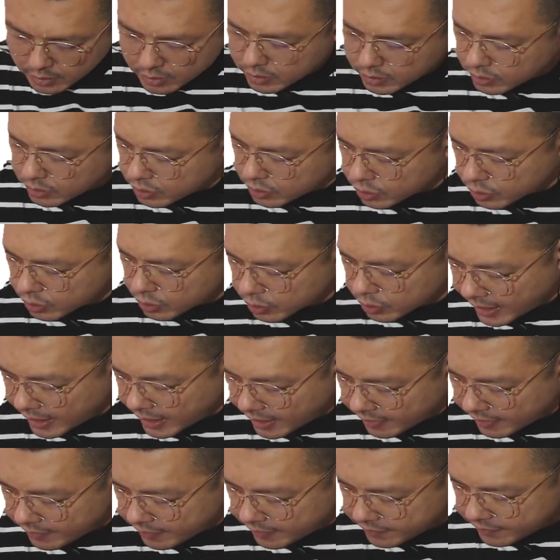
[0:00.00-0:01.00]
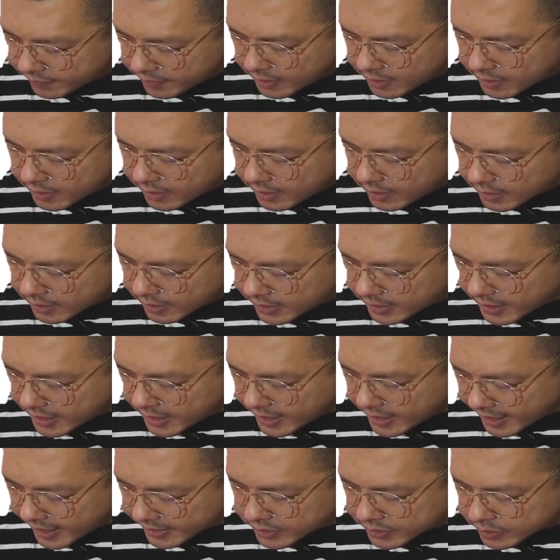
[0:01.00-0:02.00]
to half
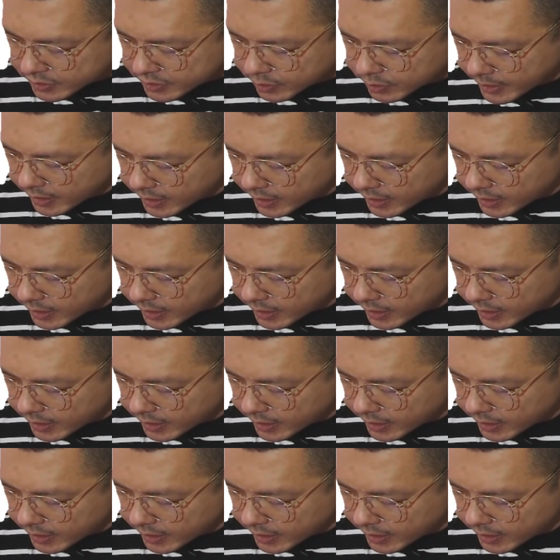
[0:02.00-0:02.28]
KX squared.